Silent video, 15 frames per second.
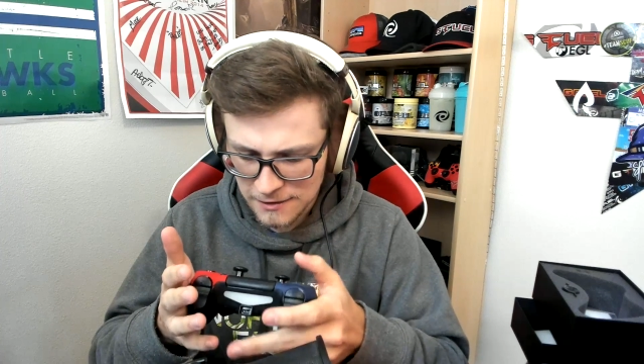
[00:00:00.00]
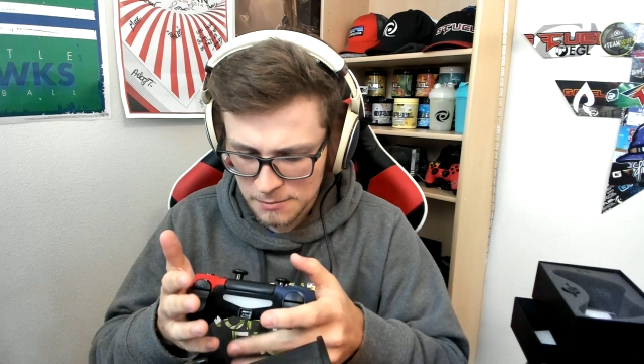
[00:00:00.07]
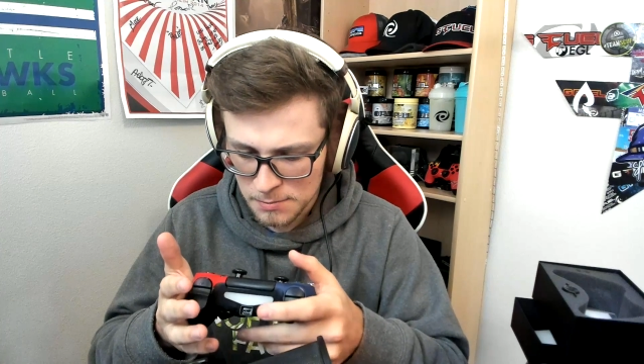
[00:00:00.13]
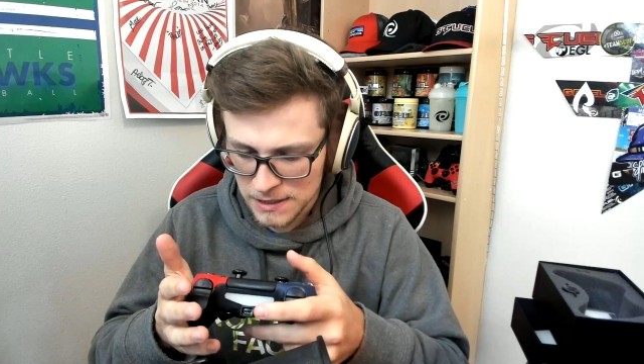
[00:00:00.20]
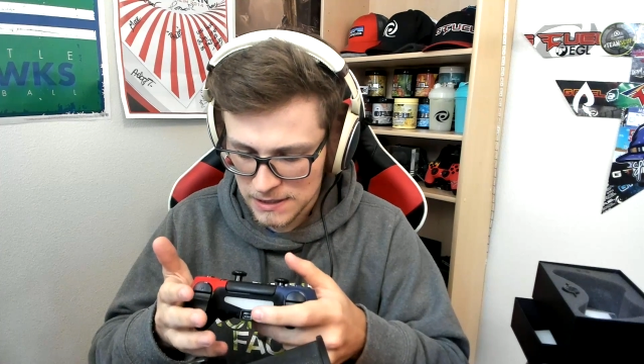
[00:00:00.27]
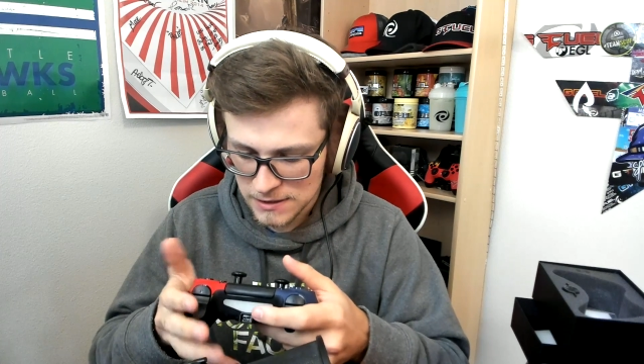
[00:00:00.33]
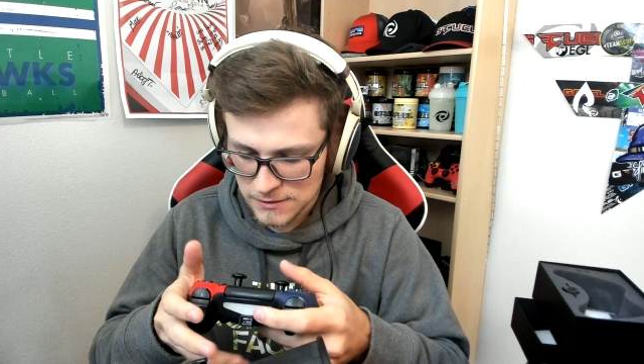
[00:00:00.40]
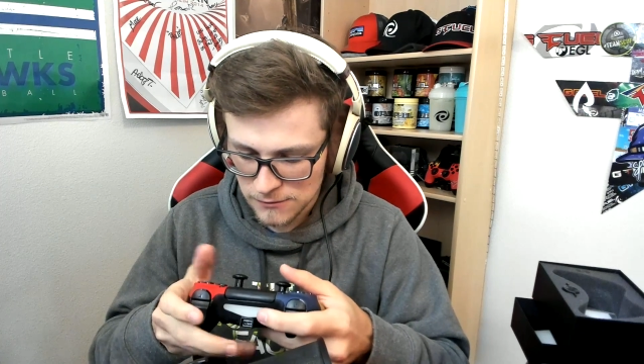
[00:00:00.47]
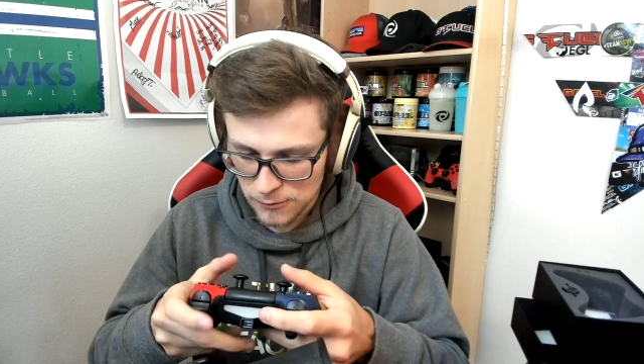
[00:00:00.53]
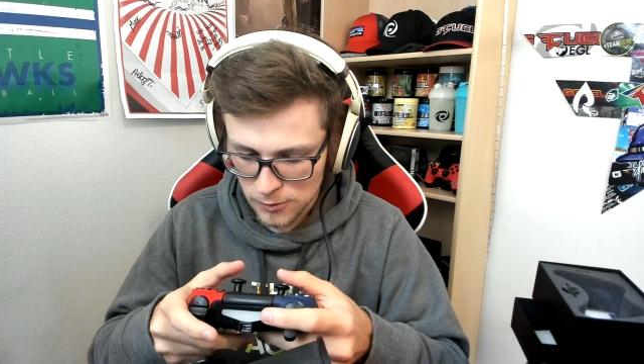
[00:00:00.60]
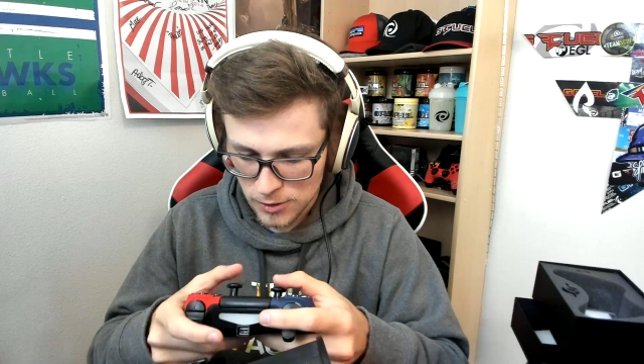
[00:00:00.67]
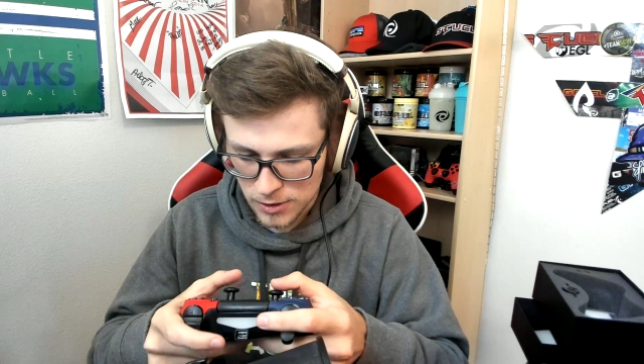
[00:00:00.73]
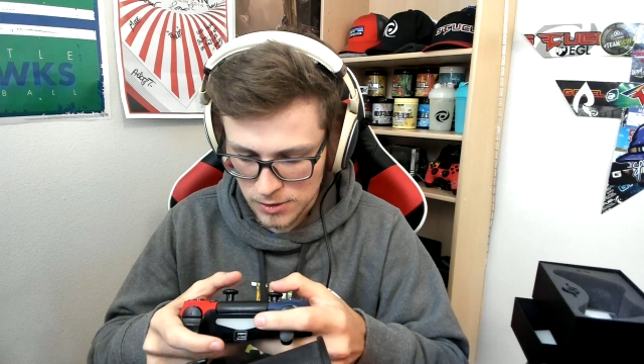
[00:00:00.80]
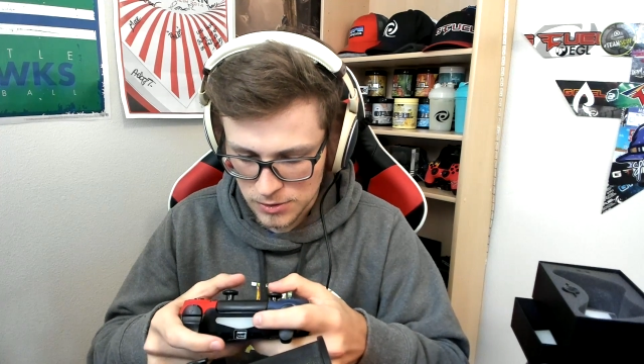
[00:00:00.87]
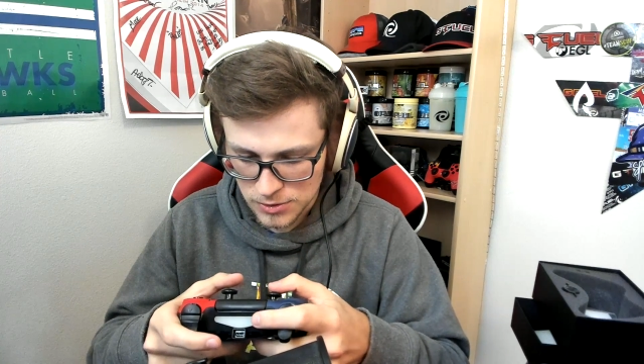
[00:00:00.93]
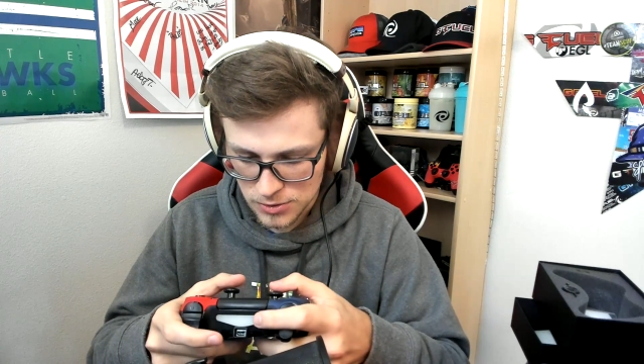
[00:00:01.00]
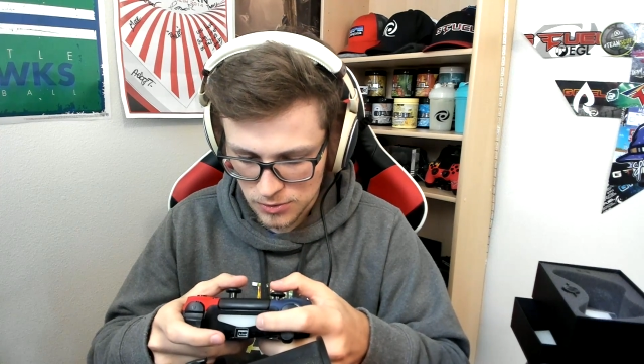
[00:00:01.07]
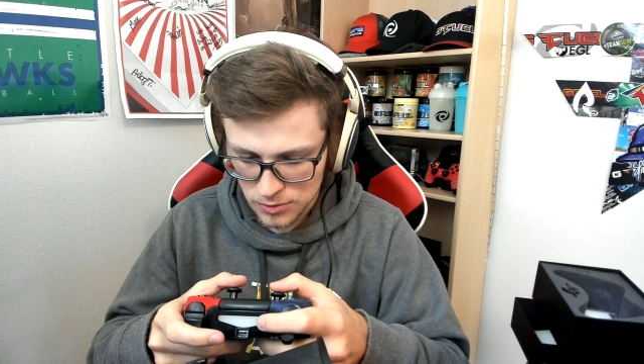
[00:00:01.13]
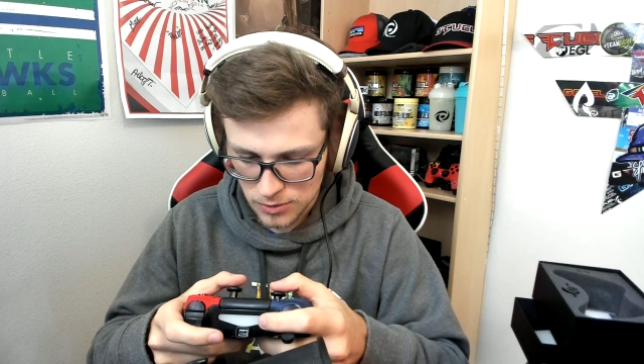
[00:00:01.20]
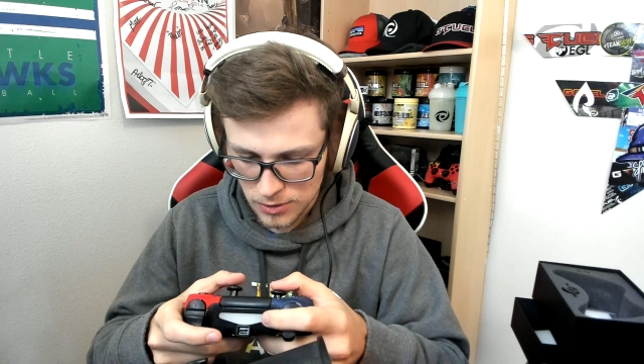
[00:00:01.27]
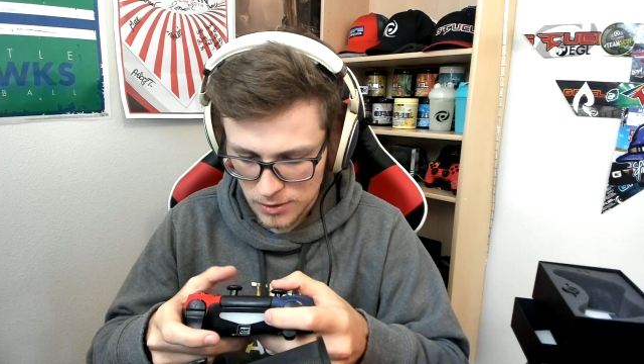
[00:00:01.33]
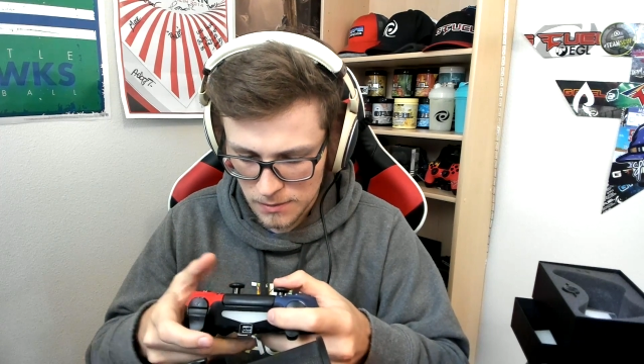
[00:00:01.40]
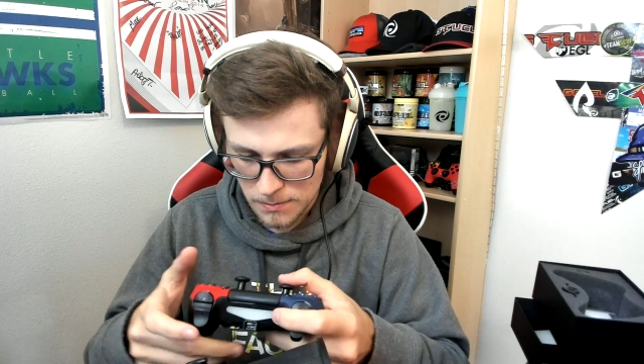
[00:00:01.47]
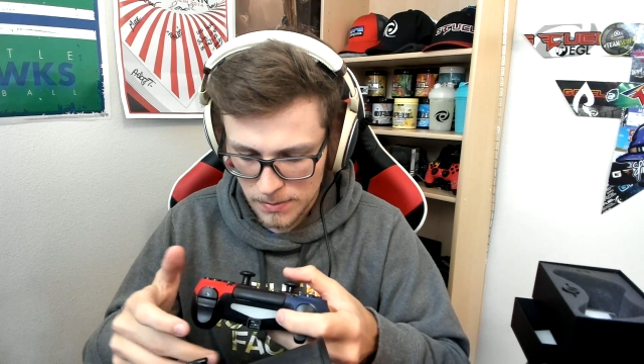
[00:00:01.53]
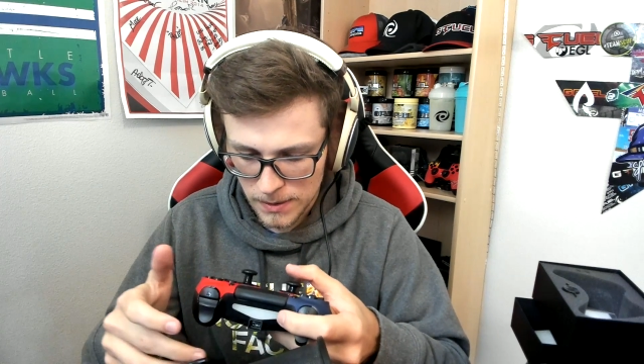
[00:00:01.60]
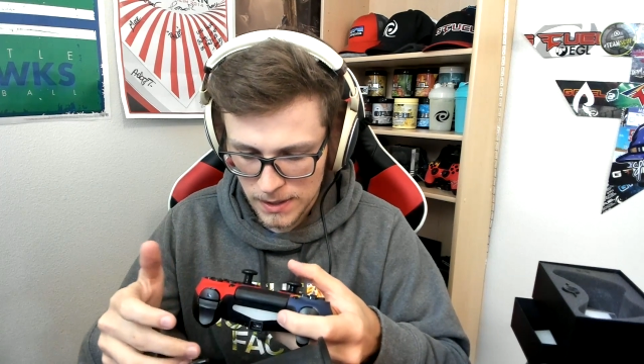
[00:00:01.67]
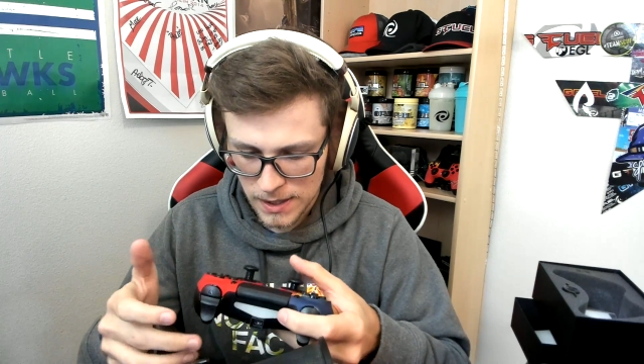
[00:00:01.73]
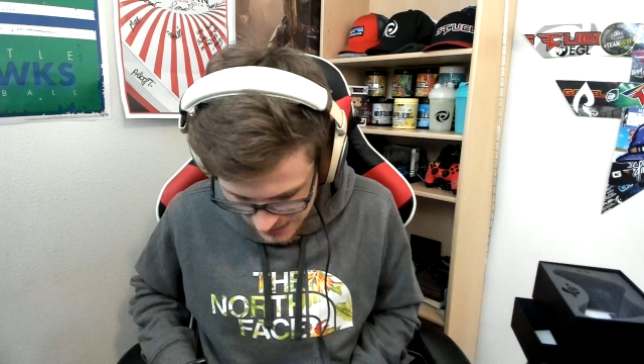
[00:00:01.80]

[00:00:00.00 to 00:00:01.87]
PS4 controller, but